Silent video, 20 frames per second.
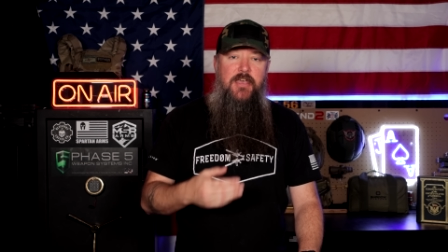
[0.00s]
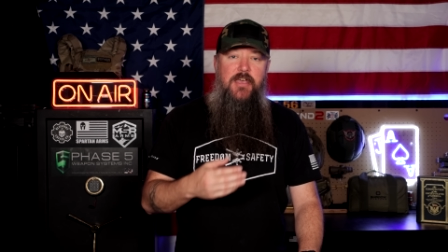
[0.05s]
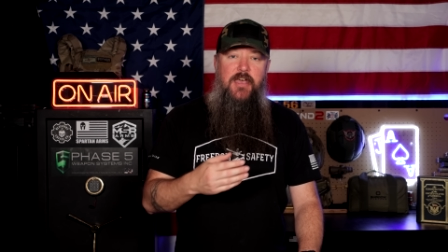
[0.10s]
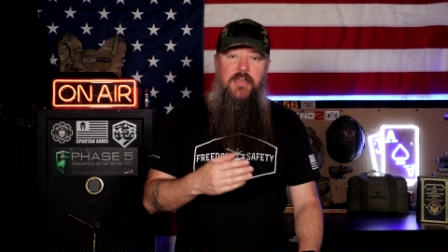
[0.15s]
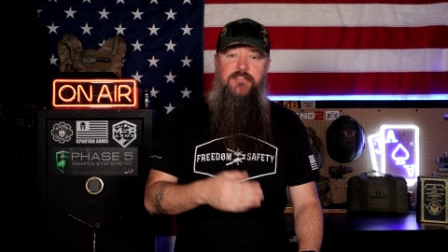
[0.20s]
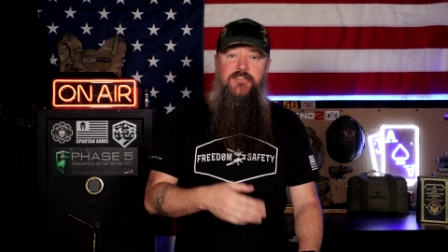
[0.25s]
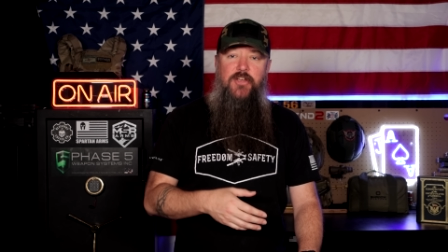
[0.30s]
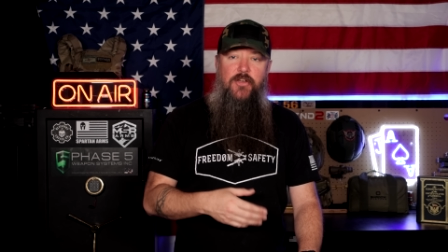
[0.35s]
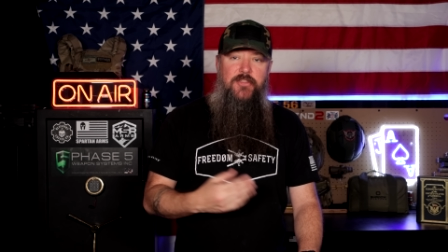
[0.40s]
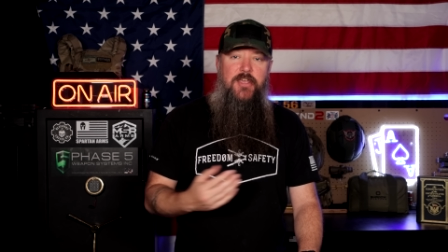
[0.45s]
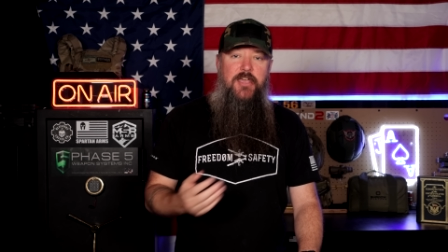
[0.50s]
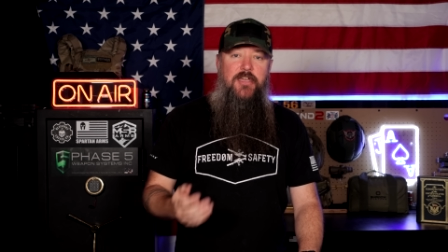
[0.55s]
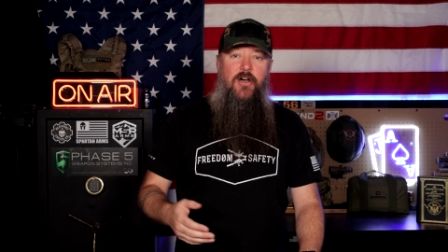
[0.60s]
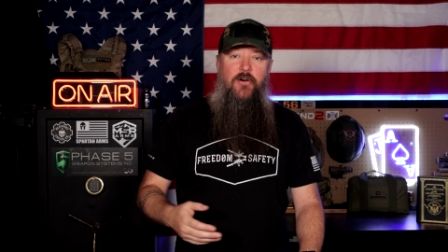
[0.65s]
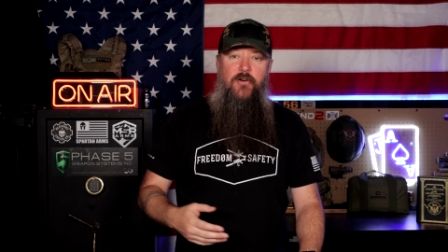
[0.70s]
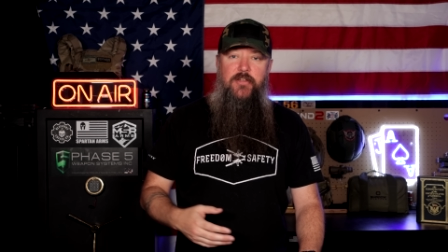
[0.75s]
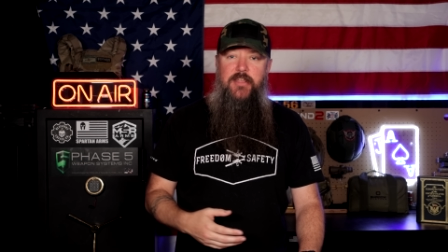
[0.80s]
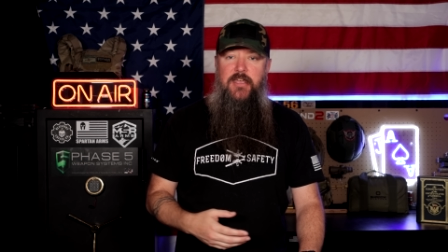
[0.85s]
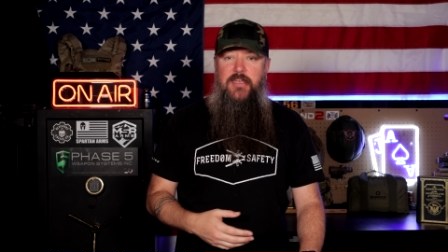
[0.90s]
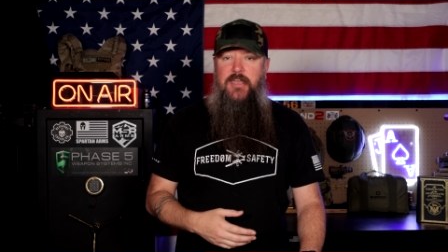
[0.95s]
and so they
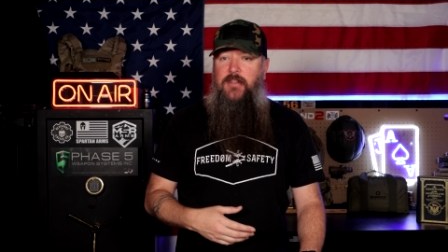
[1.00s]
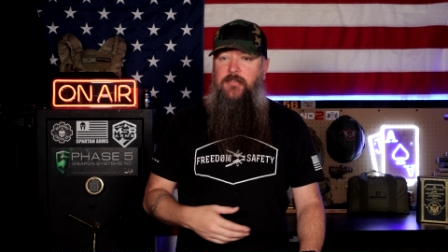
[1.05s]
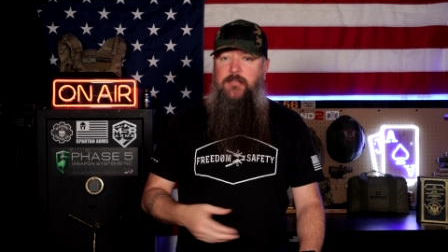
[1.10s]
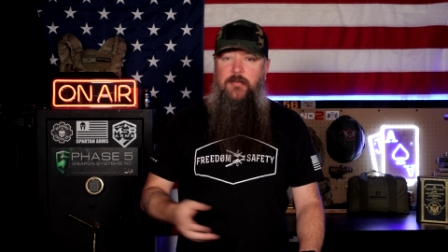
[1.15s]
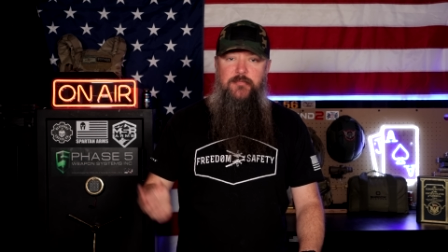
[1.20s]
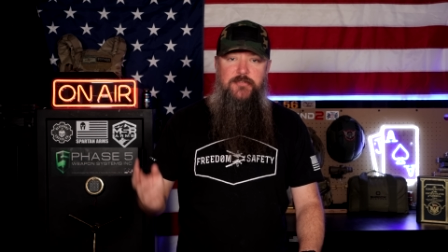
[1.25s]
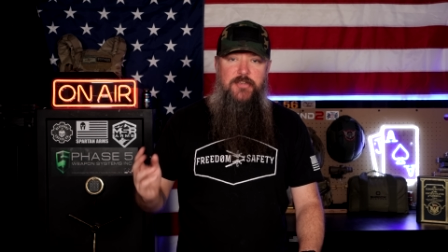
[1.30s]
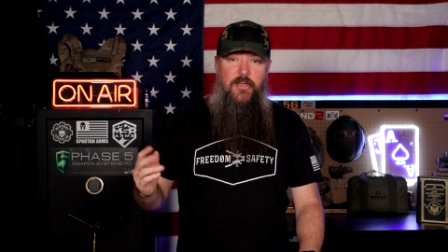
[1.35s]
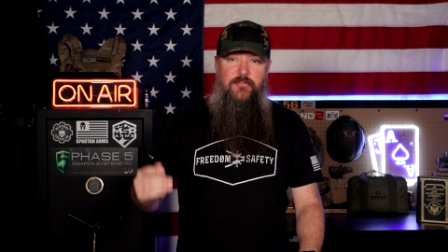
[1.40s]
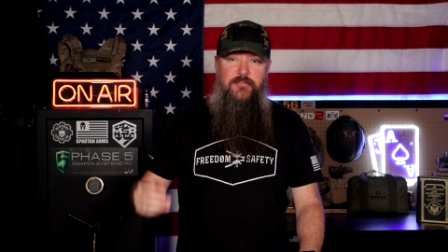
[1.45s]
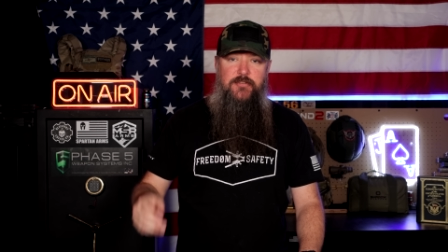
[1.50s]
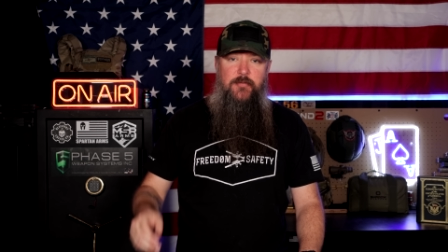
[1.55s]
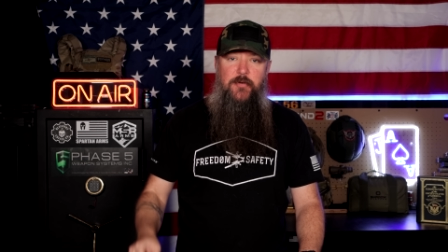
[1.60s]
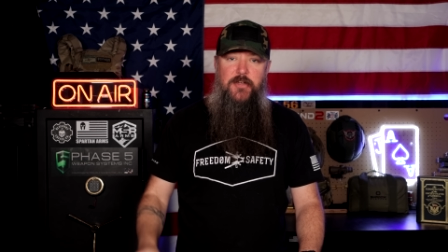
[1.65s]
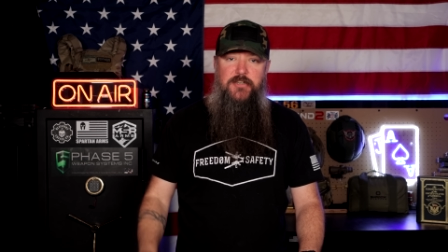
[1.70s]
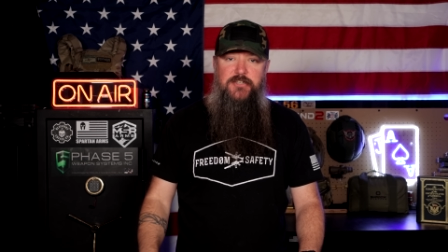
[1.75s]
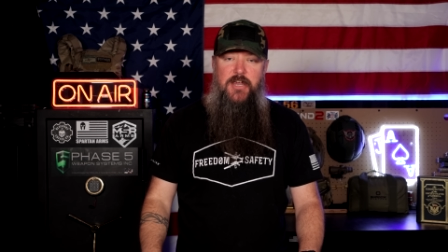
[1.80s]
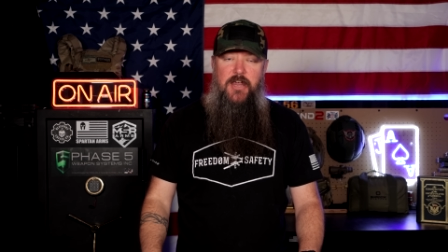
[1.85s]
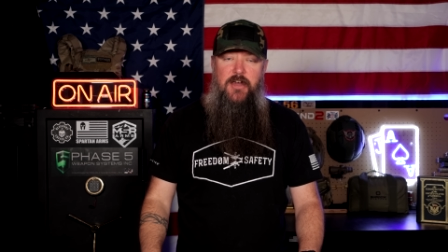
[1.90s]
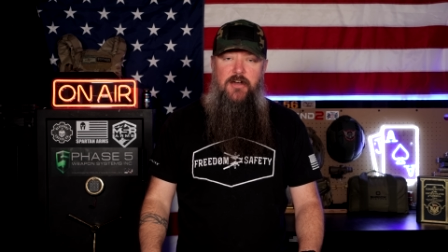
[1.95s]
go and they get themselves a
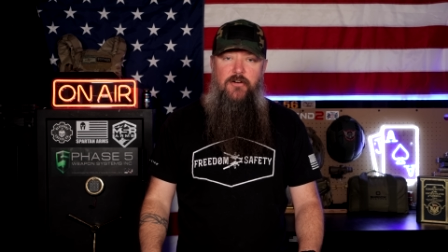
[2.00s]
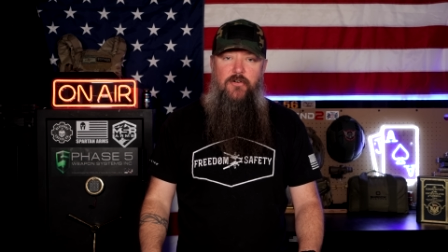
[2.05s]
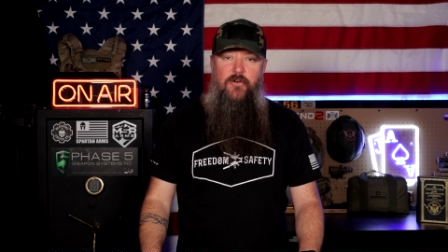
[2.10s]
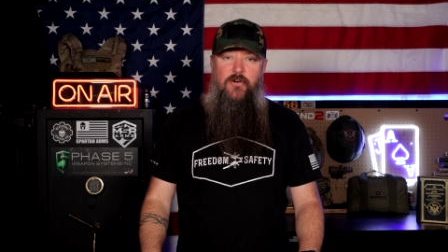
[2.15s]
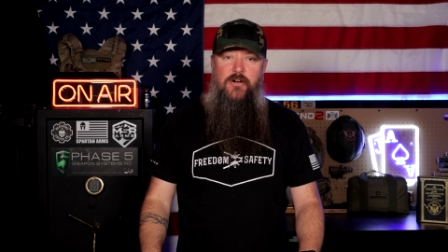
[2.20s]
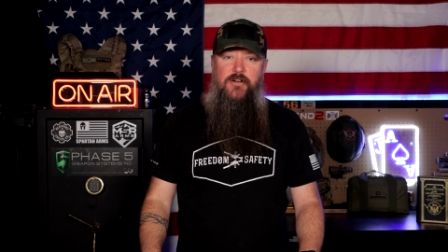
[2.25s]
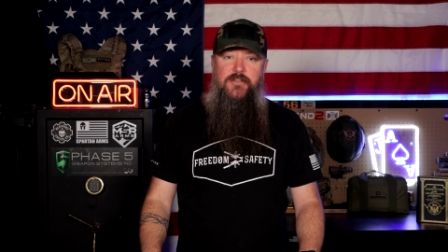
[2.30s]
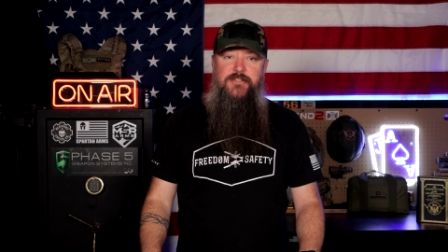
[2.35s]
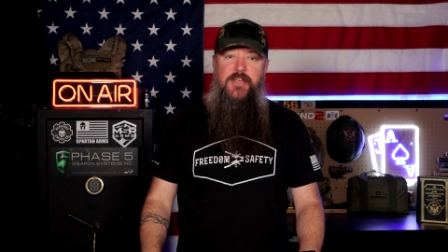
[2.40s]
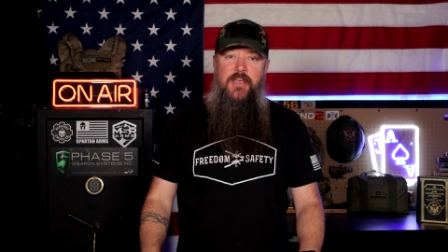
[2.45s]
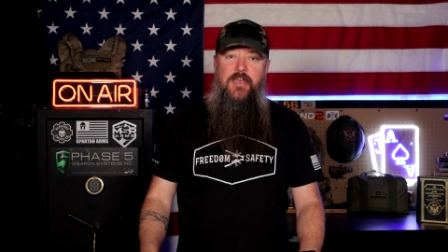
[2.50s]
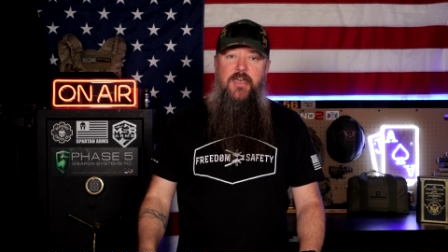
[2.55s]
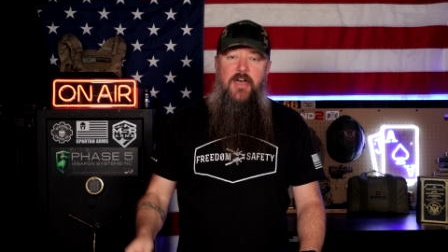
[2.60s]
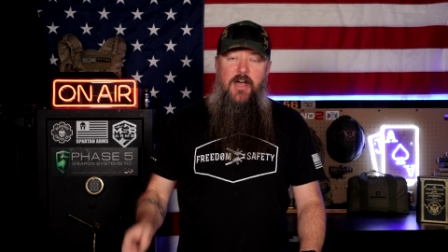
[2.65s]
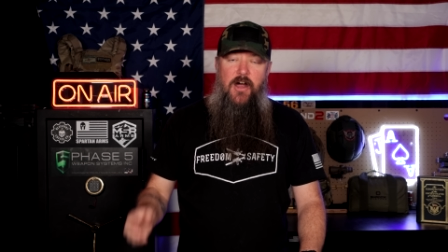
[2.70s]
bunch of air horns,